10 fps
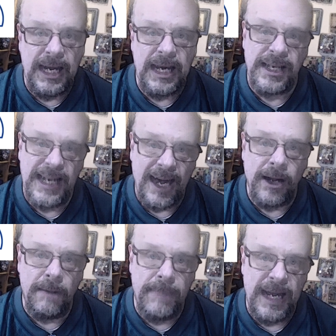He's not
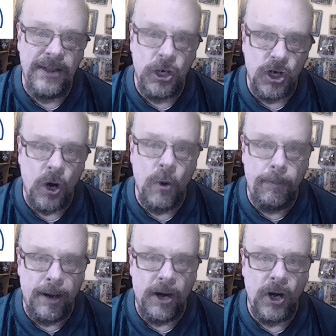going to be the Joe
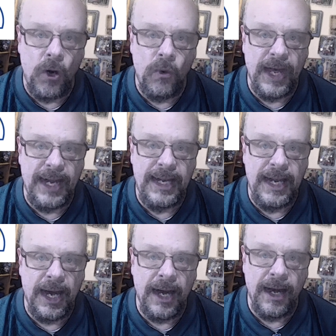Burrow that
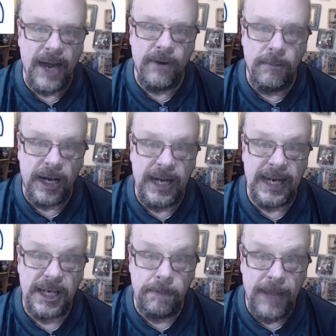everybody
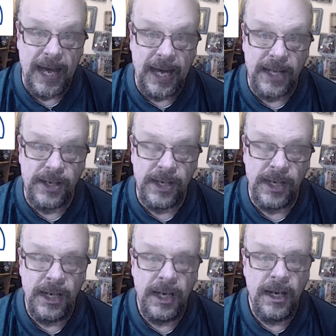expects,
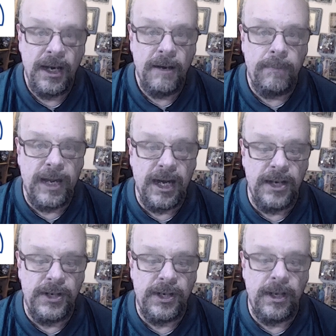
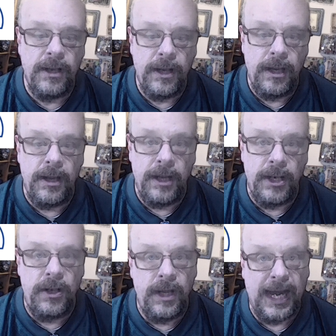because
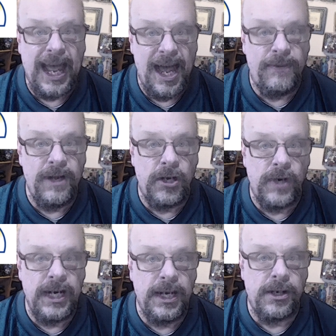the calf
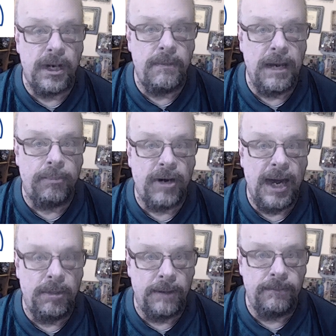injury is going to be a
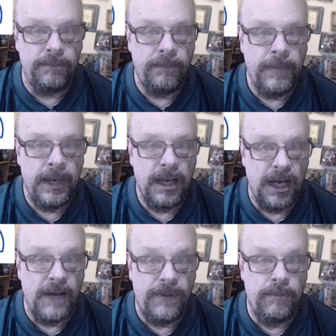problem
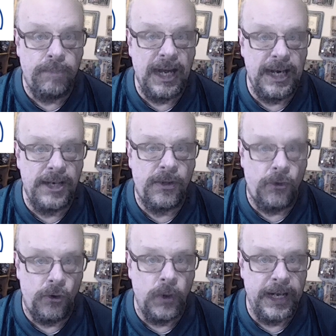if he plays
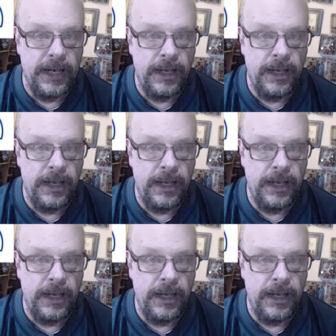through it.